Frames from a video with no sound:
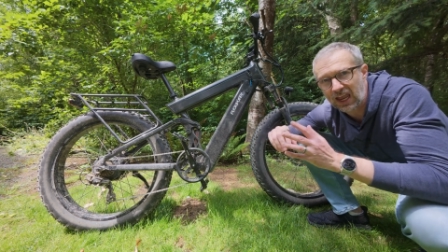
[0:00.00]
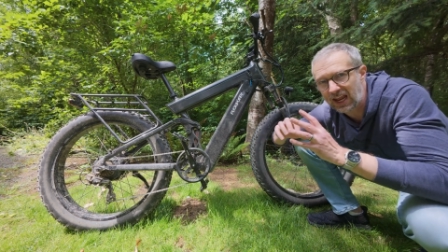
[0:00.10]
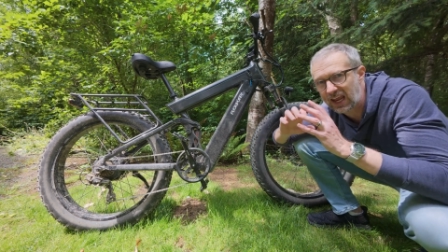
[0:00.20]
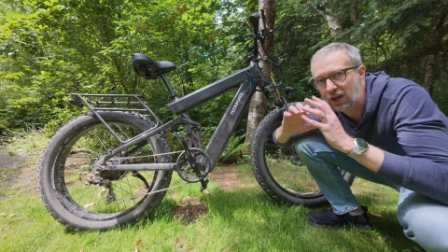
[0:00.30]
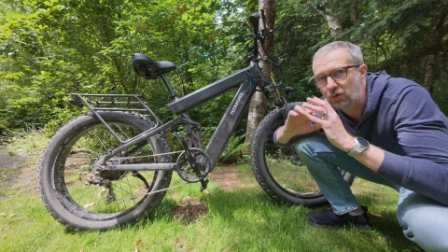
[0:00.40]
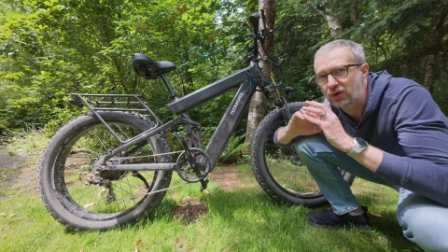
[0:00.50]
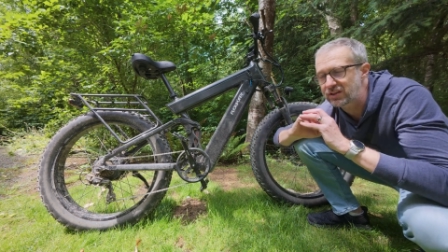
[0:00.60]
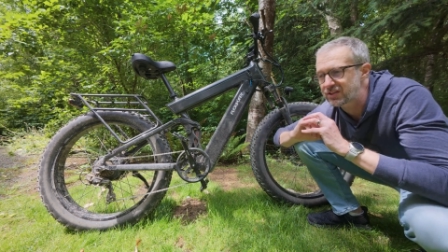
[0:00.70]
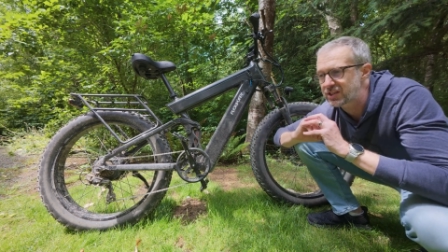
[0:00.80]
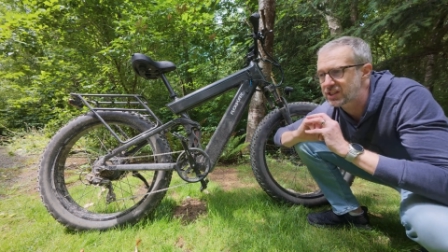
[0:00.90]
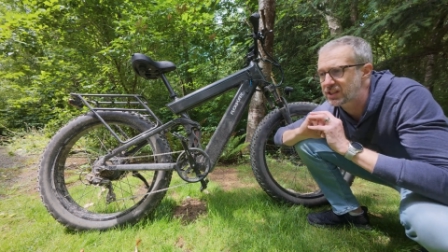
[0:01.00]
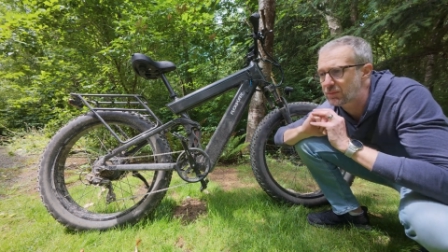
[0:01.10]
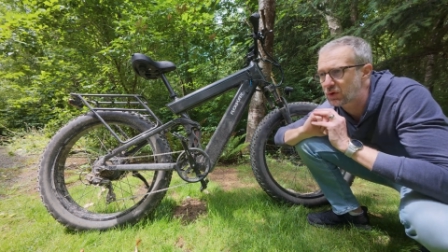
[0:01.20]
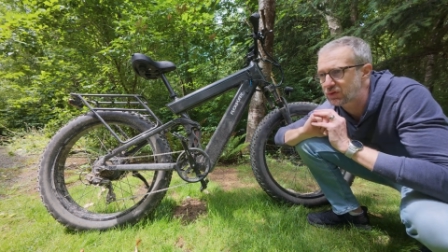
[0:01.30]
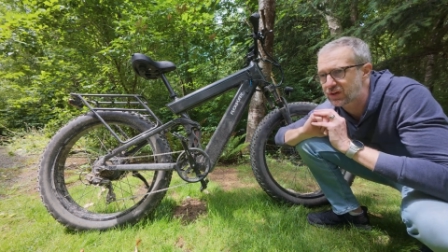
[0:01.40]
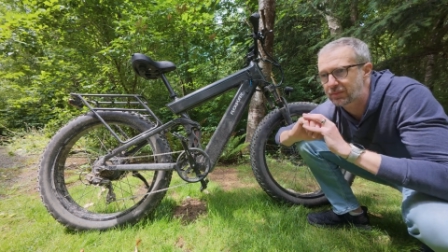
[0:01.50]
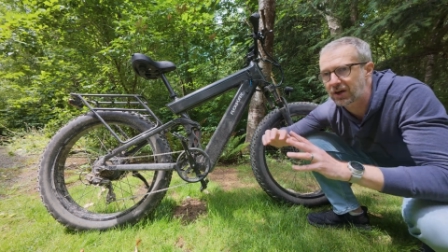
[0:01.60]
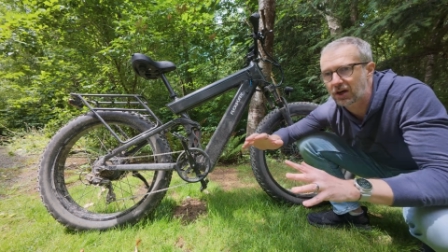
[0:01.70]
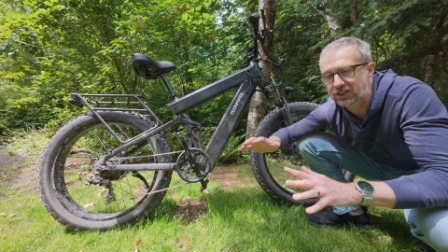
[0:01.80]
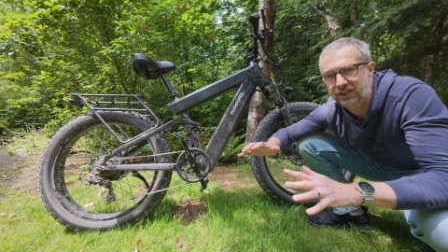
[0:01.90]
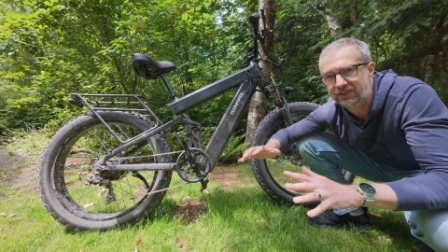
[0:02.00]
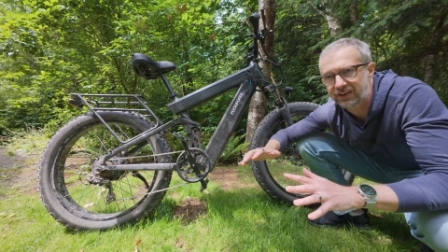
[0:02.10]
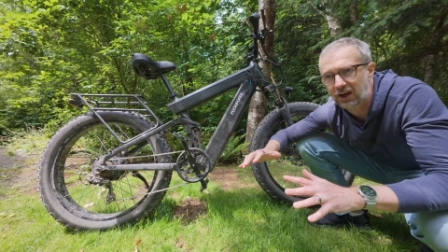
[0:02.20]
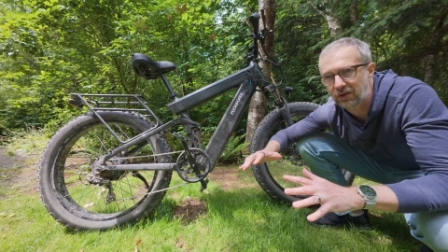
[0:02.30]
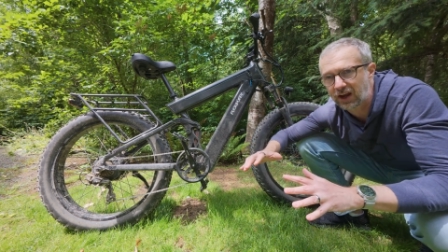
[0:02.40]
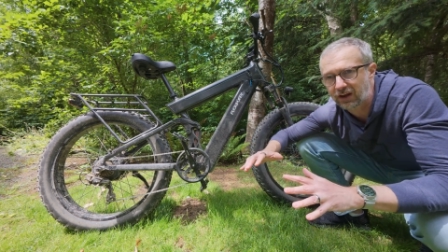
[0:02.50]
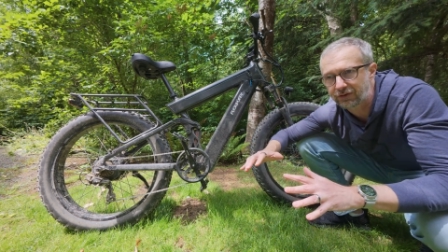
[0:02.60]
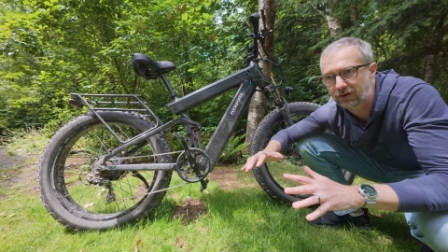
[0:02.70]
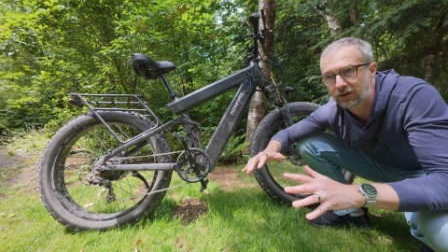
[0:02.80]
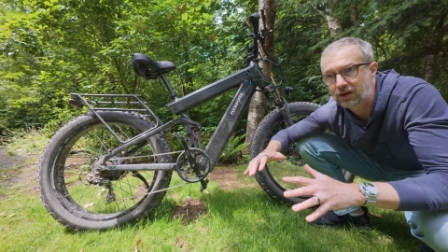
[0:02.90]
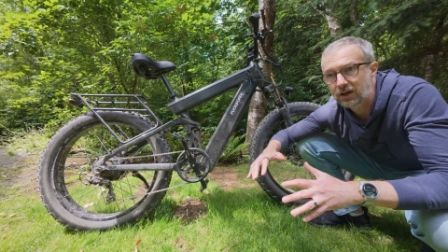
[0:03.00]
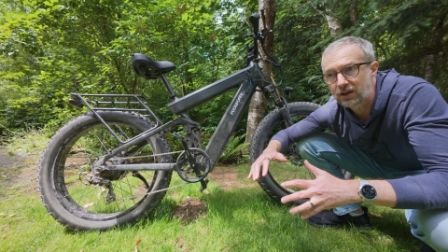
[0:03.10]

and it was the most obnoxious sound ever.